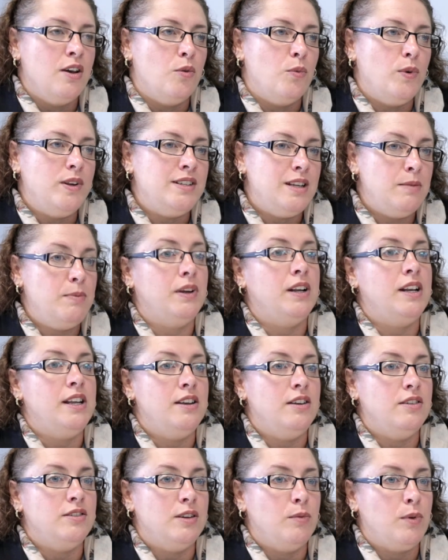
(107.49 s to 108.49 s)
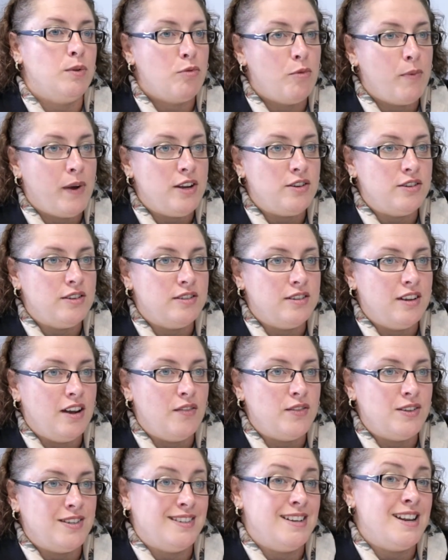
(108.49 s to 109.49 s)
We typically use it with probation
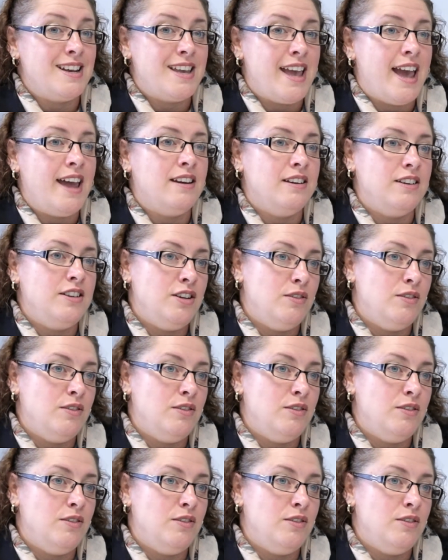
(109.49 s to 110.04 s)
services, and again,